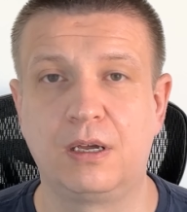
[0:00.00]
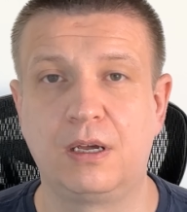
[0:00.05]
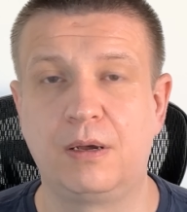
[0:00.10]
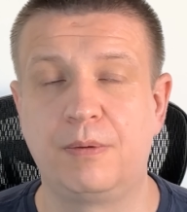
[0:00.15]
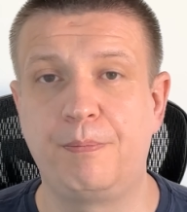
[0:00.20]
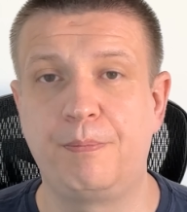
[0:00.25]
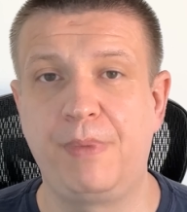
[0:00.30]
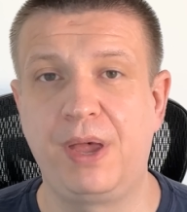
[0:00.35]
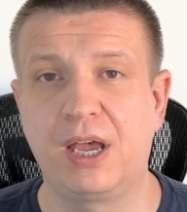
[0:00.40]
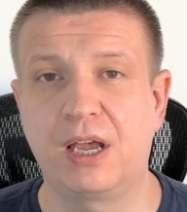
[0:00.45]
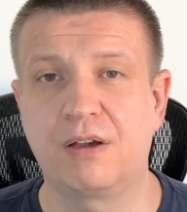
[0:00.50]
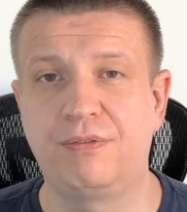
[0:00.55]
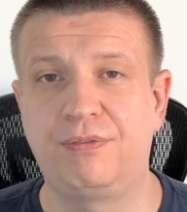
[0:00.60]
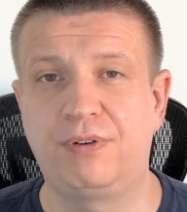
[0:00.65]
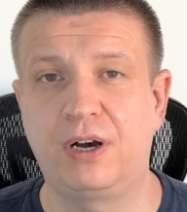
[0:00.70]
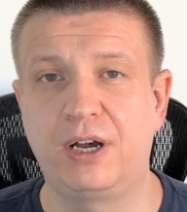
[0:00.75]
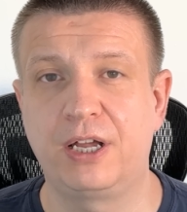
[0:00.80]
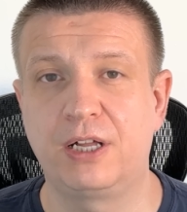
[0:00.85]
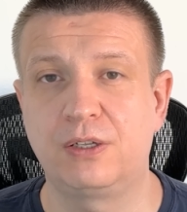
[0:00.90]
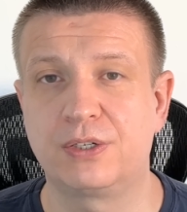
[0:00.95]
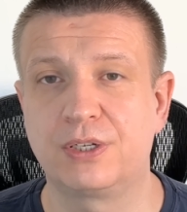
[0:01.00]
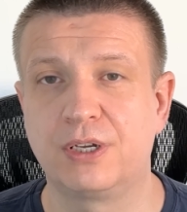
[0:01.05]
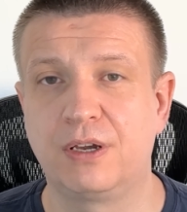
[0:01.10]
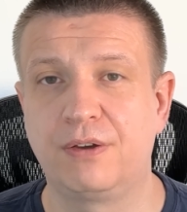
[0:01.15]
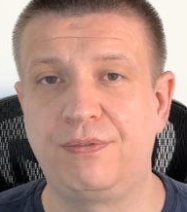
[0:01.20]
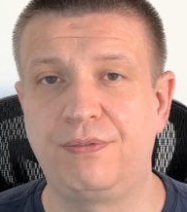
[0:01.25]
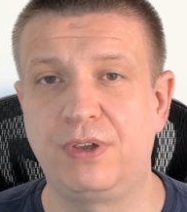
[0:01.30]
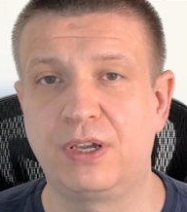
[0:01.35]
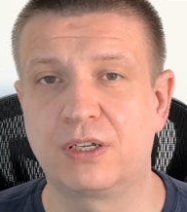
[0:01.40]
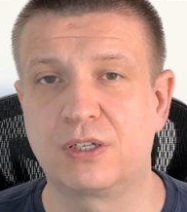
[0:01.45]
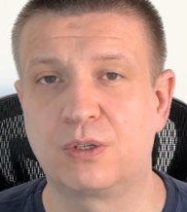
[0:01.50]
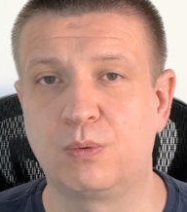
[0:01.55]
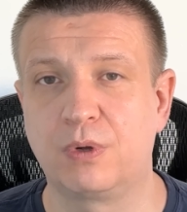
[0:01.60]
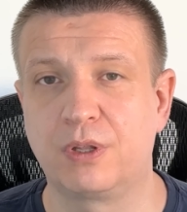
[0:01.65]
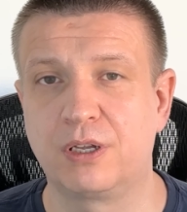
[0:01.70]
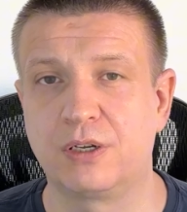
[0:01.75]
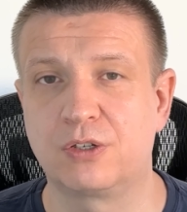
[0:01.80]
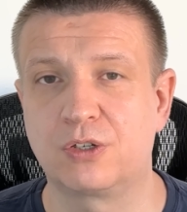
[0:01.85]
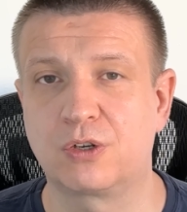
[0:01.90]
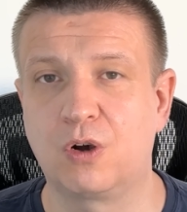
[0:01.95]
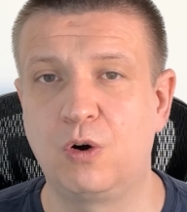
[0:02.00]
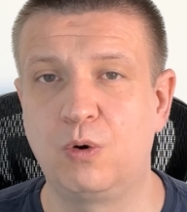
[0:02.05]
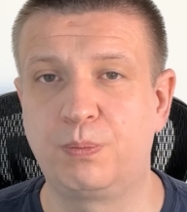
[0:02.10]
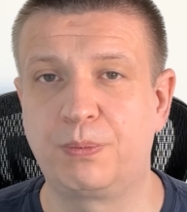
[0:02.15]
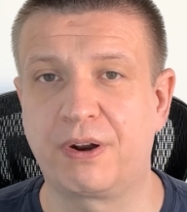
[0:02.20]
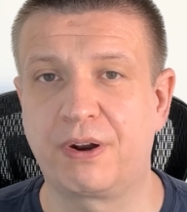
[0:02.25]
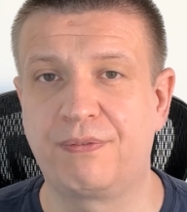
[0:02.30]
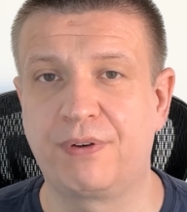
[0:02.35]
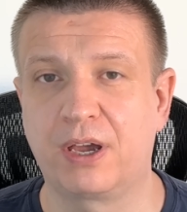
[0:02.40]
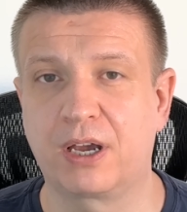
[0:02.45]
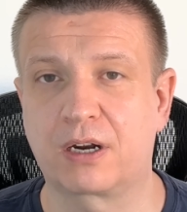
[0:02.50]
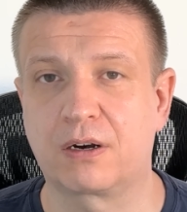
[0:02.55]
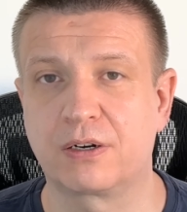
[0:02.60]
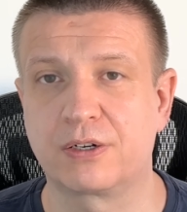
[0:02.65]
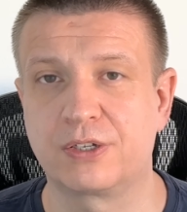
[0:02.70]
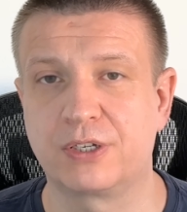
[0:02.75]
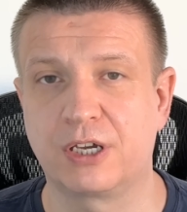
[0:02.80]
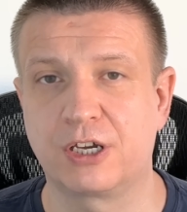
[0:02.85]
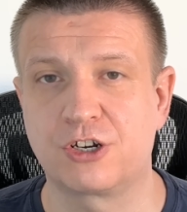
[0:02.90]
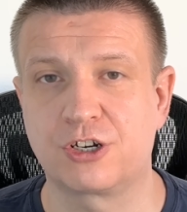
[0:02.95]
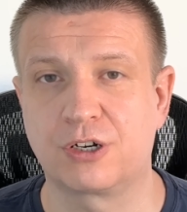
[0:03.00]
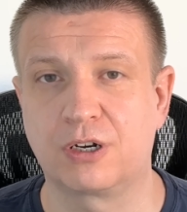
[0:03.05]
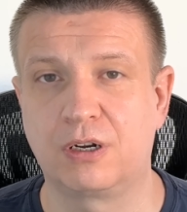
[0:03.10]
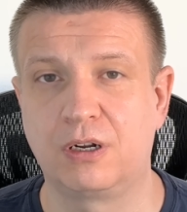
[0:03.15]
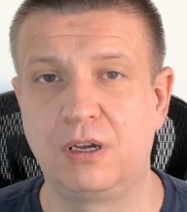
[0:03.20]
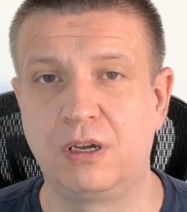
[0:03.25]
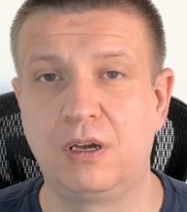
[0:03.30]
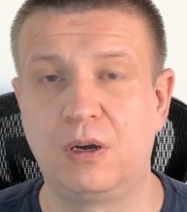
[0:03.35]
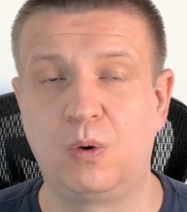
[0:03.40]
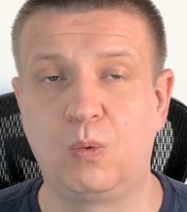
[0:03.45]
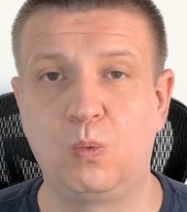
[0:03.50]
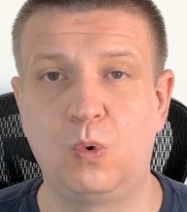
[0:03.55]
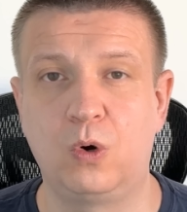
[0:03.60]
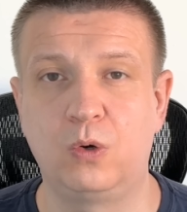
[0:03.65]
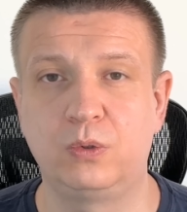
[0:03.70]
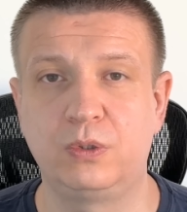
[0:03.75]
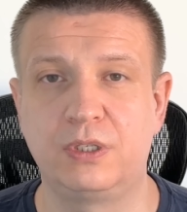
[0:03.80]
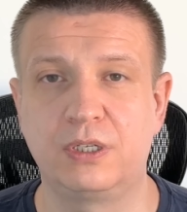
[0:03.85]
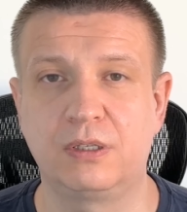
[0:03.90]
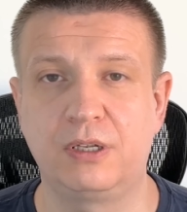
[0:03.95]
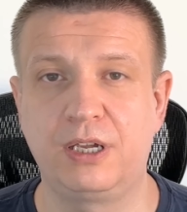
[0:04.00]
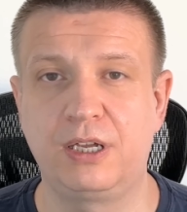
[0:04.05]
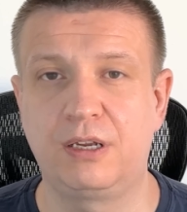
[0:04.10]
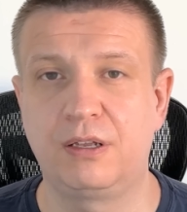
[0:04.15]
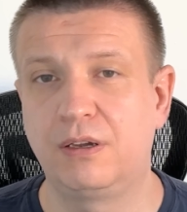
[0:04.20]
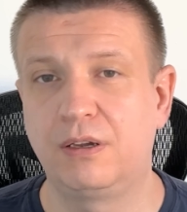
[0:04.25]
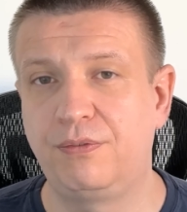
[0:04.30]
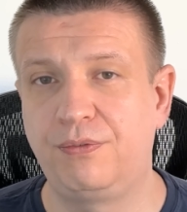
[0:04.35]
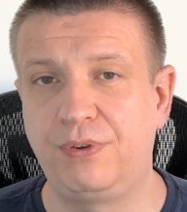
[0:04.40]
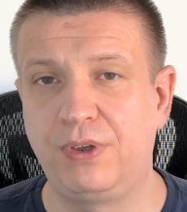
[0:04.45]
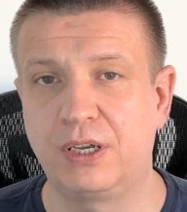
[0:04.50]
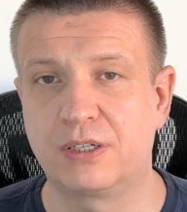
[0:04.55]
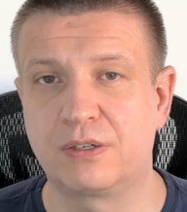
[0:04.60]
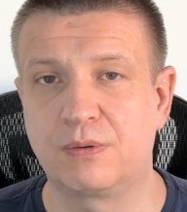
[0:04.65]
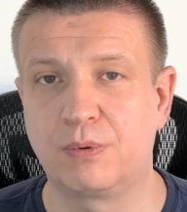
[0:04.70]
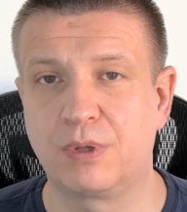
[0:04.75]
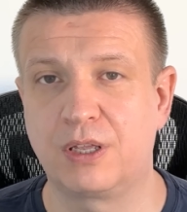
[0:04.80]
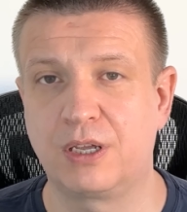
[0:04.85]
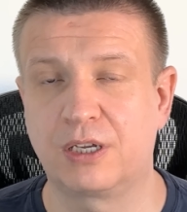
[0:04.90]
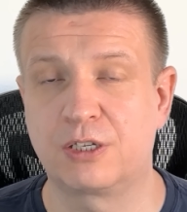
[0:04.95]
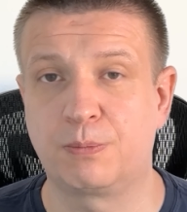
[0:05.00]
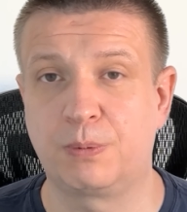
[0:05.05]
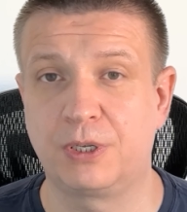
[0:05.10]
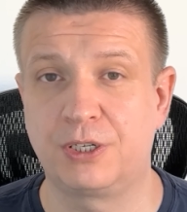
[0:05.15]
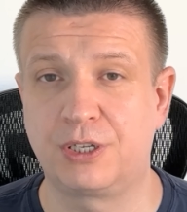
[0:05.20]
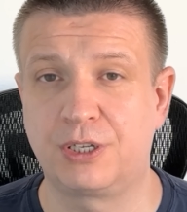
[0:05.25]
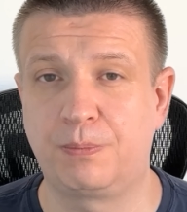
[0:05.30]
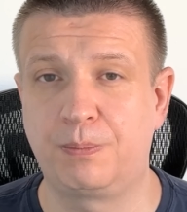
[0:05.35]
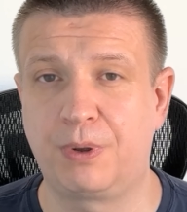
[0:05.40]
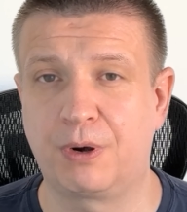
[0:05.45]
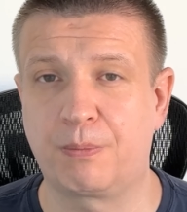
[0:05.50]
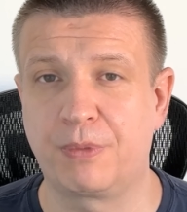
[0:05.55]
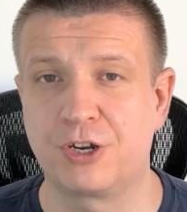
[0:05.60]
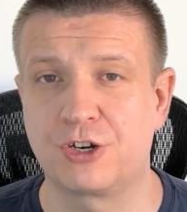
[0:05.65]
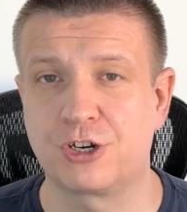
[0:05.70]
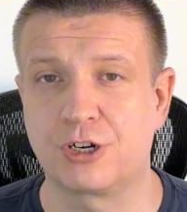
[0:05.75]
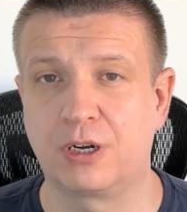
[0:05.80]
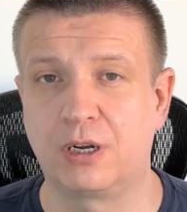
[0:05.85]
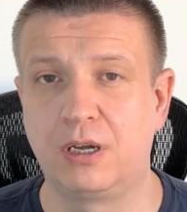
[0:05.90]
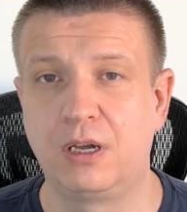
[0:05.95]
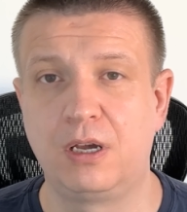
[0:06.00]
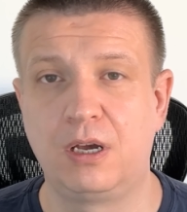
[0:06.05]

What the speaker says: Mega files fixed with a scope refactor session. Won't delete fixed with explicit permission.